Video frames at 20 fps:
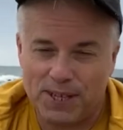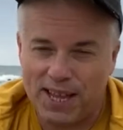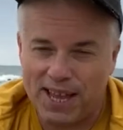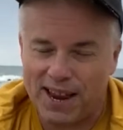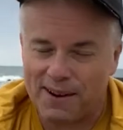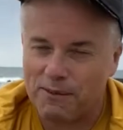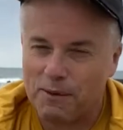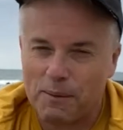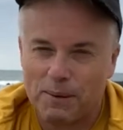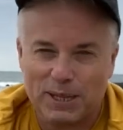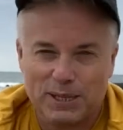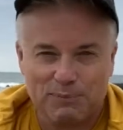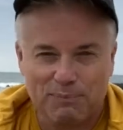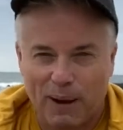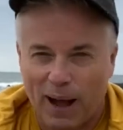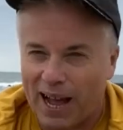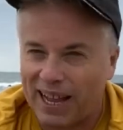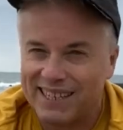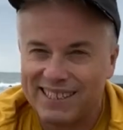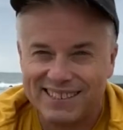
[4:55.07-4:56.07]
everybody's
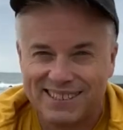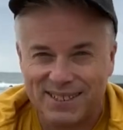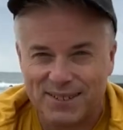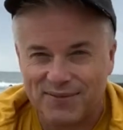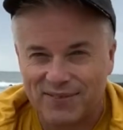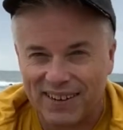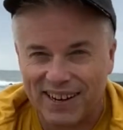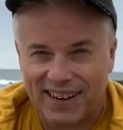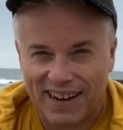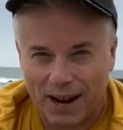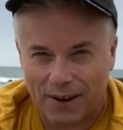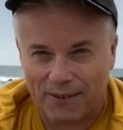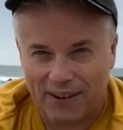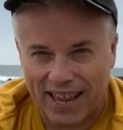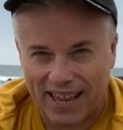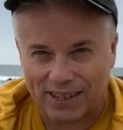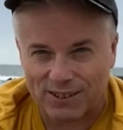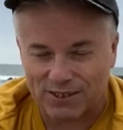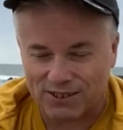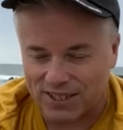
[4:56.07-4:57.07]
body's different on how it
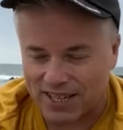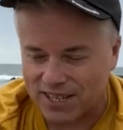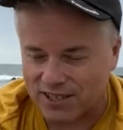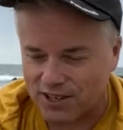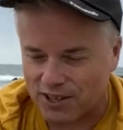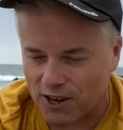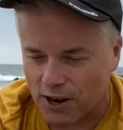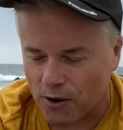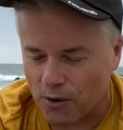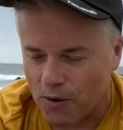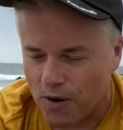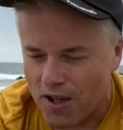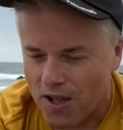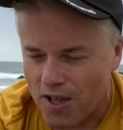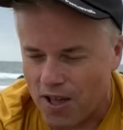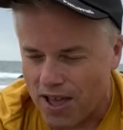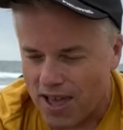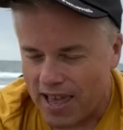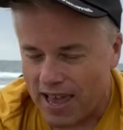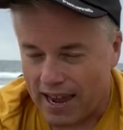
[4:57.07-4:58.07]
handles it, so
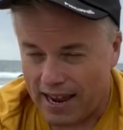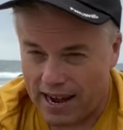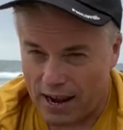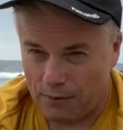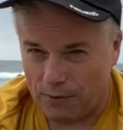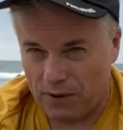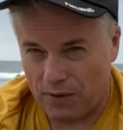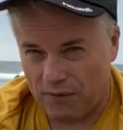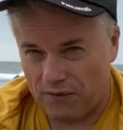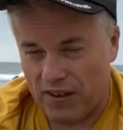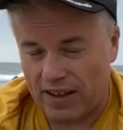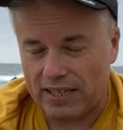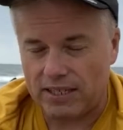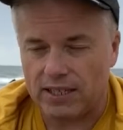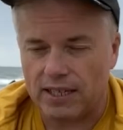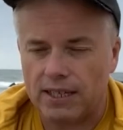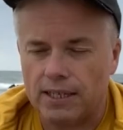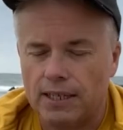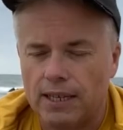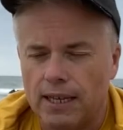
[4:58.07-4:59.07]
and how it affects
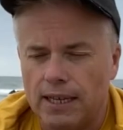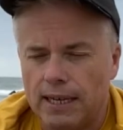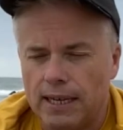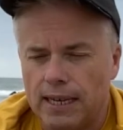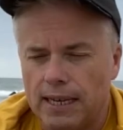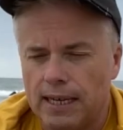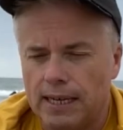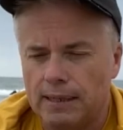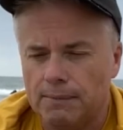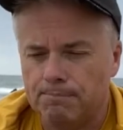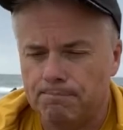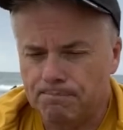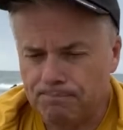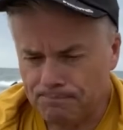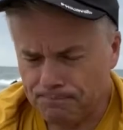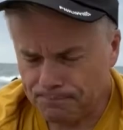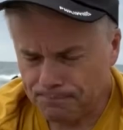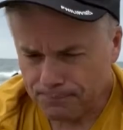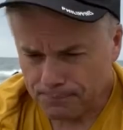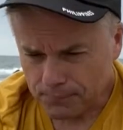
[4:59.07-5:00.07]
it. Um,
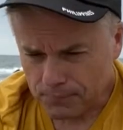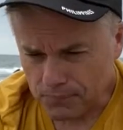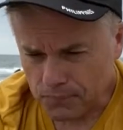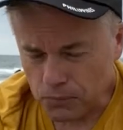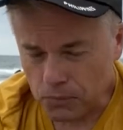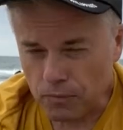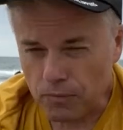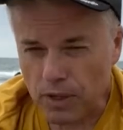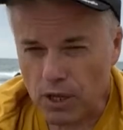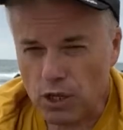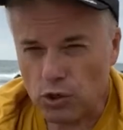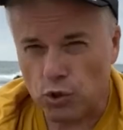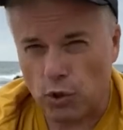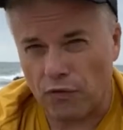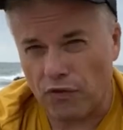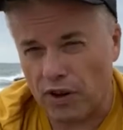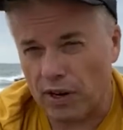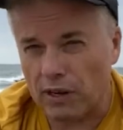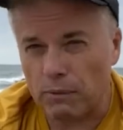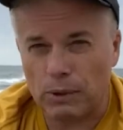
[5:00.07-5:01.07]
so I
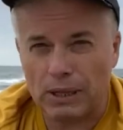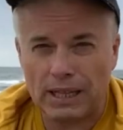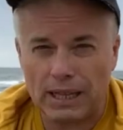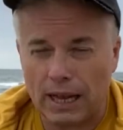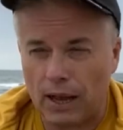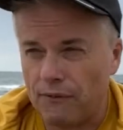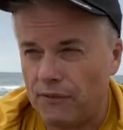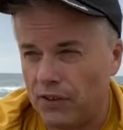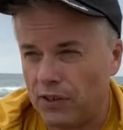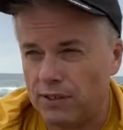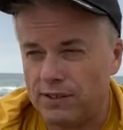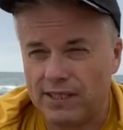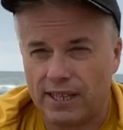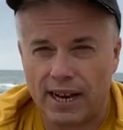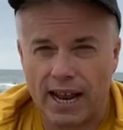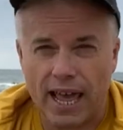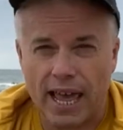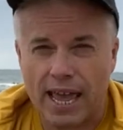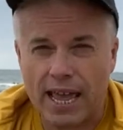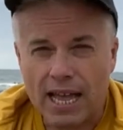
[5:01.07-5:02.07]
figured, I figured
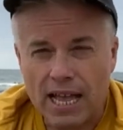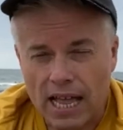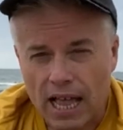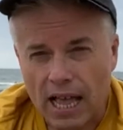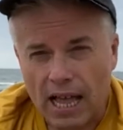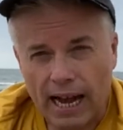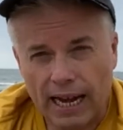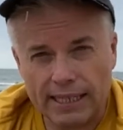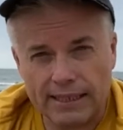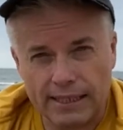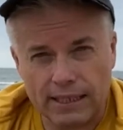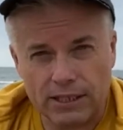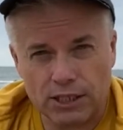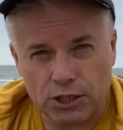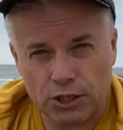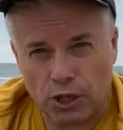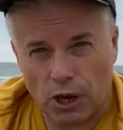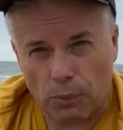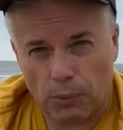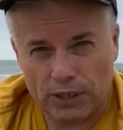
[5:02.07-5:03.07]
today, I did get,
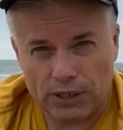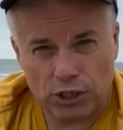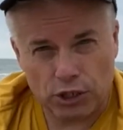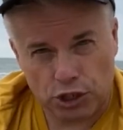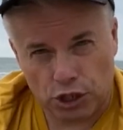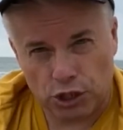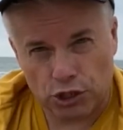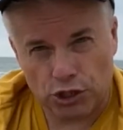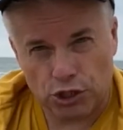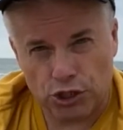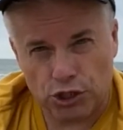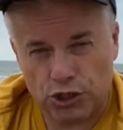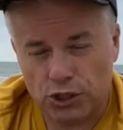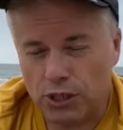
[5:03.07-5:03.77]
I went to church